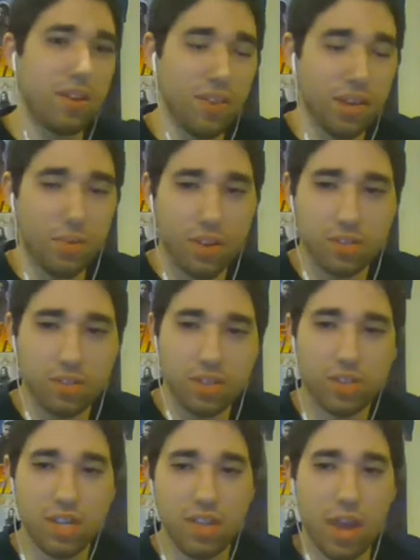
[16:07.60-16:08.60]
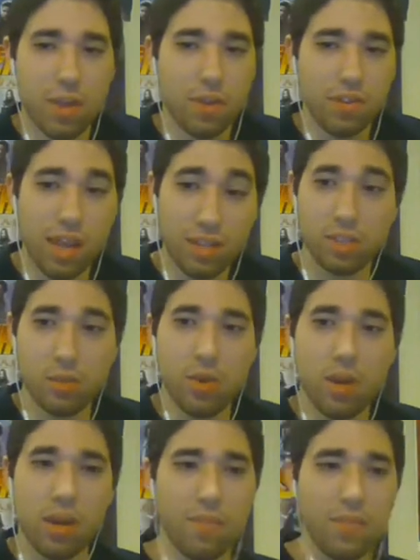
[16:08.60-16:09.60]
like wants to see that one. That's the
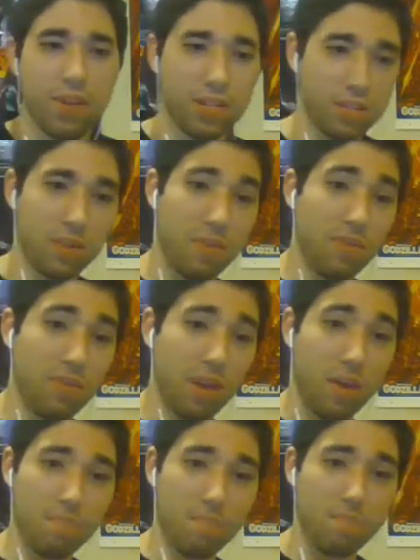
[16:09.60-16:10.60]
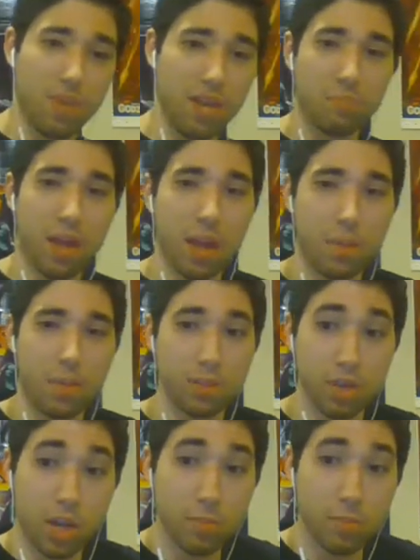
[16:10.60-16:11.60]
one I feel like it's gonna be like a big
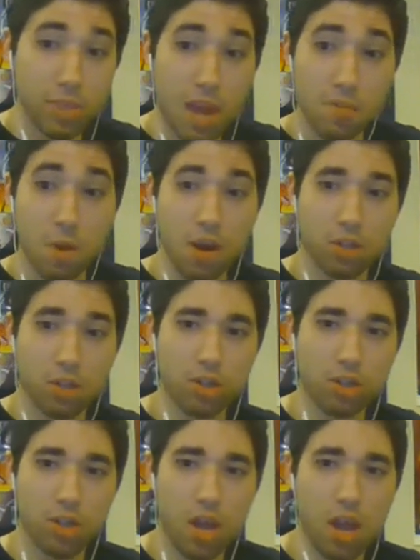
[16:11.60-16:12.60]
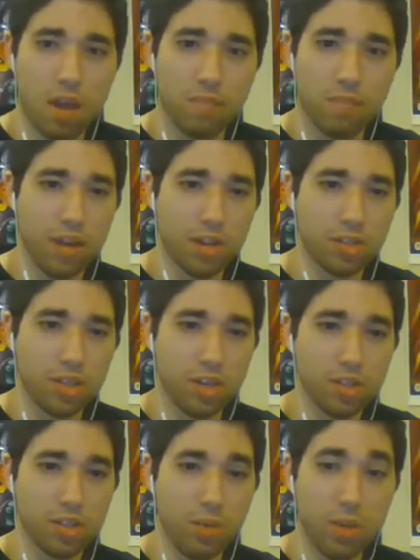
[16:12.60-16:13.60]
blockbuster. It comes out in March of next
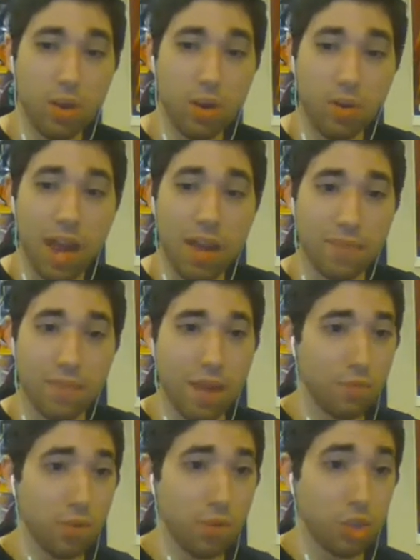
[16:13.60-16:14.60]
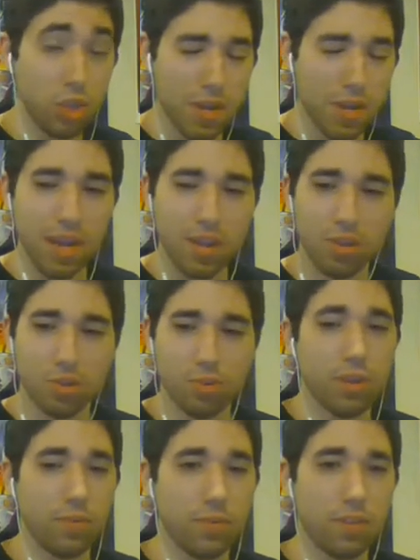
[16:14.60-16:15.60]
year, so we don't have that. We should be getting the
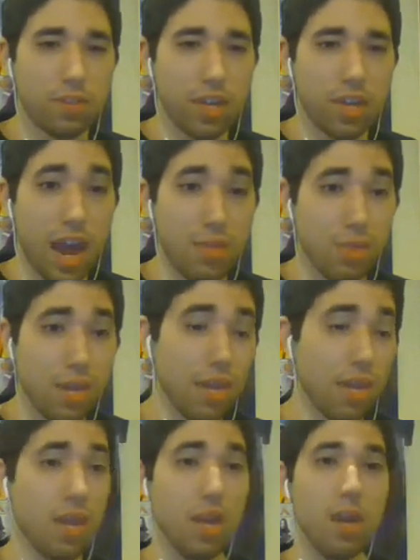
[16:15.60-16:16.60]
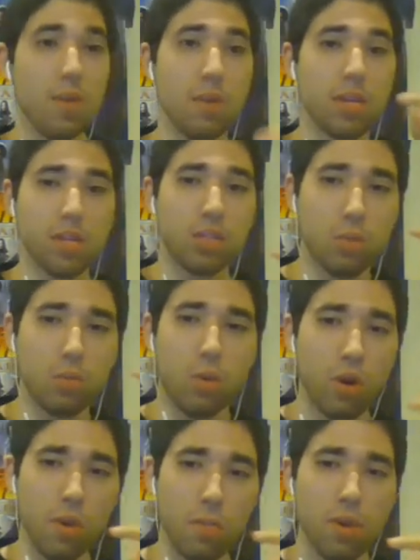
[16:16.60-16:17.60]
trailer for this thing. I think because it's a
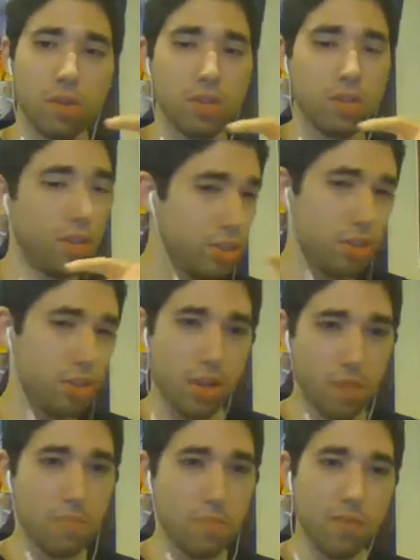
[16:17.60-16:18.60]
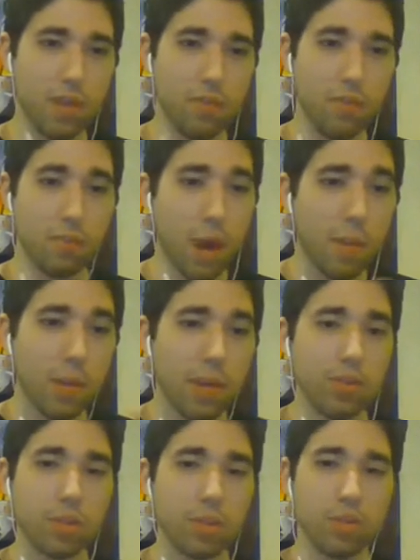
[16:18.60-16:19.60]
Warner Brothers and Legendary movie, we'll probably
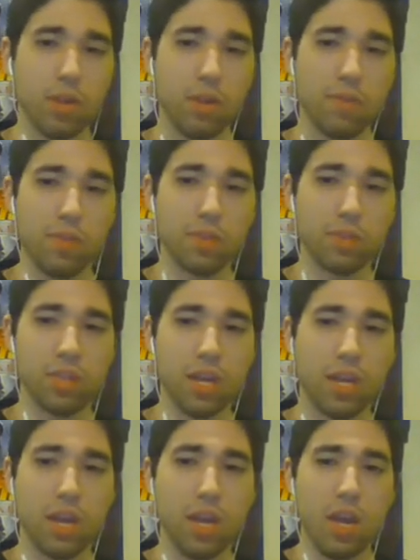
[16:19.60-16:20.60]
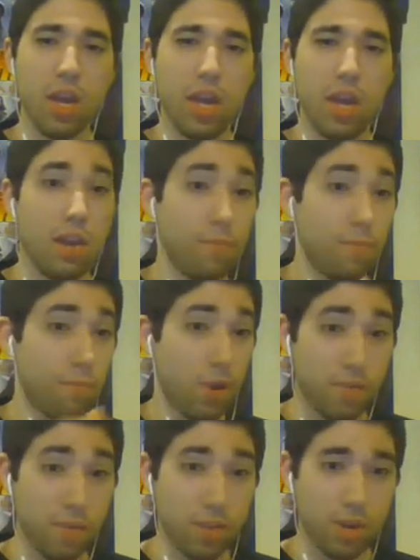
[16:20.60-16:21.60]
get the trailer for this thing in
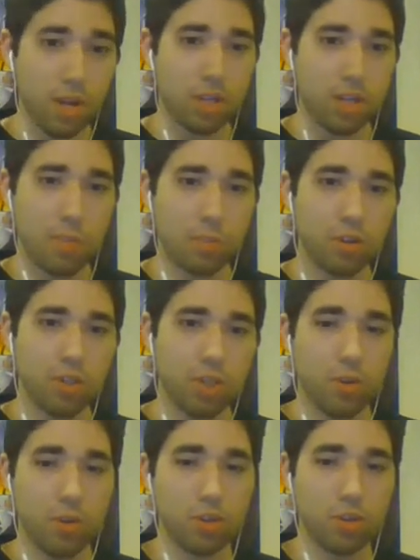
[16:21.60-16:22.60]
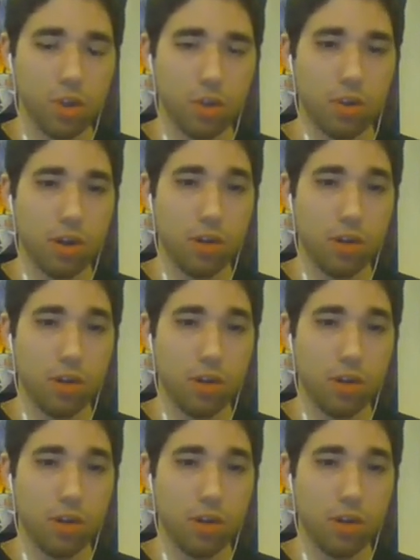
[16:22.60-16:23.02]
front of either It Chapter 2 or Joker.